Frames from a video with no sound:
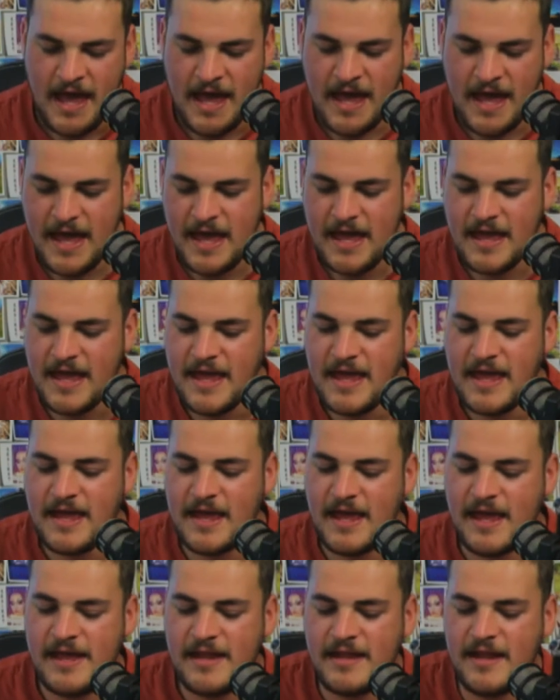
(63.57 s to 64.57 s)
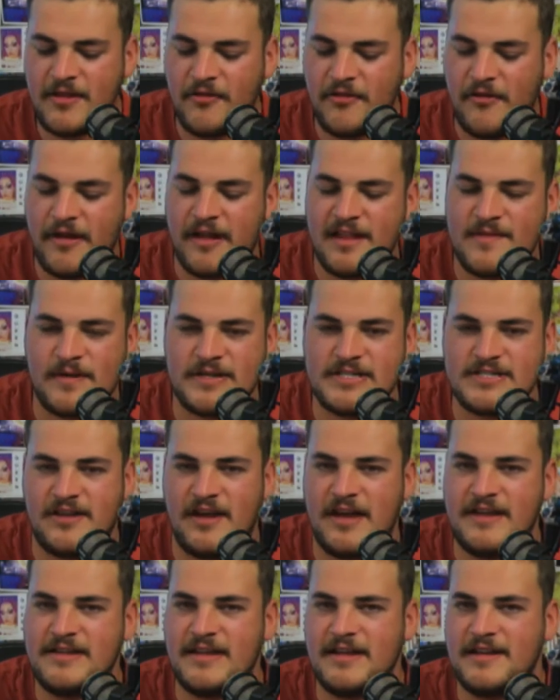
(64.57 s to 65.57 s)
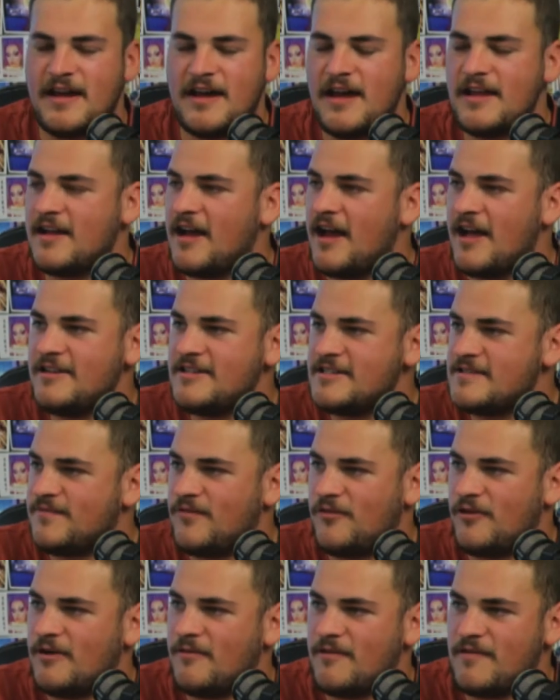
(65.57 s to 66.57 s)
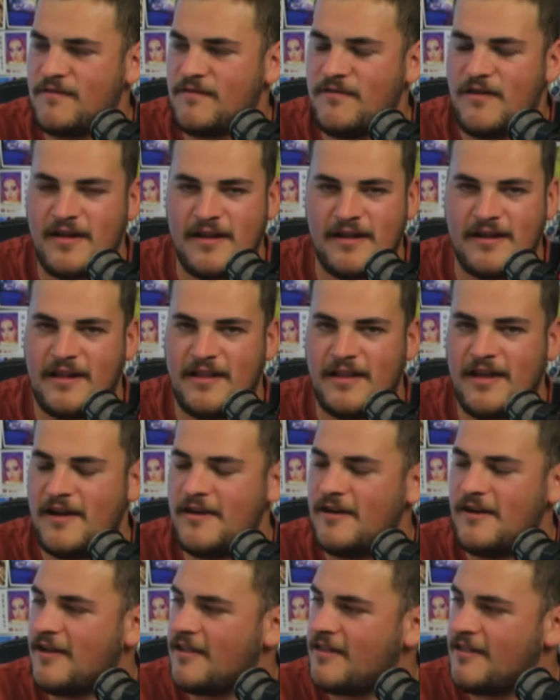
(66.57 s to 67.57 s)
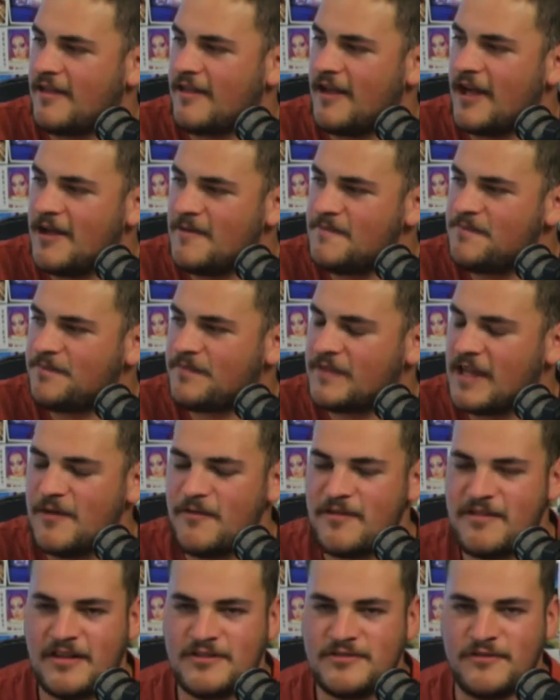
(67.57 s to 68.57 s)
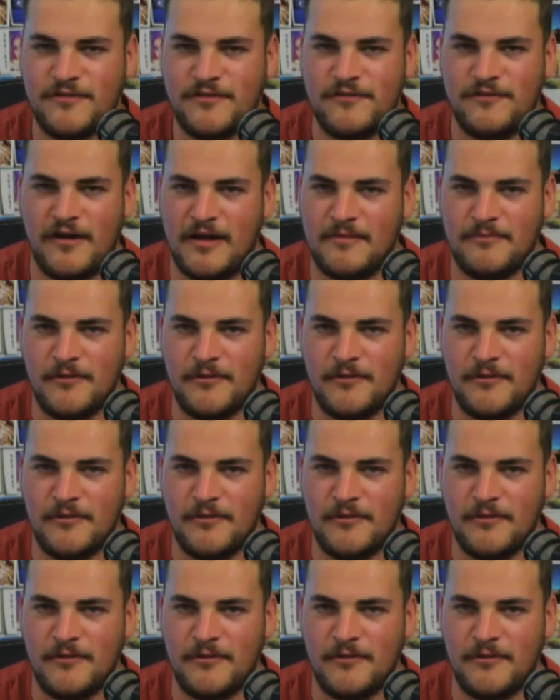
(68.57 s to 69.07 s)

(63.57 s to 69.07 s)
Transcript: He didn't like as much as I did. I just thought it was fucking hilarious. Like it was such a fun movie.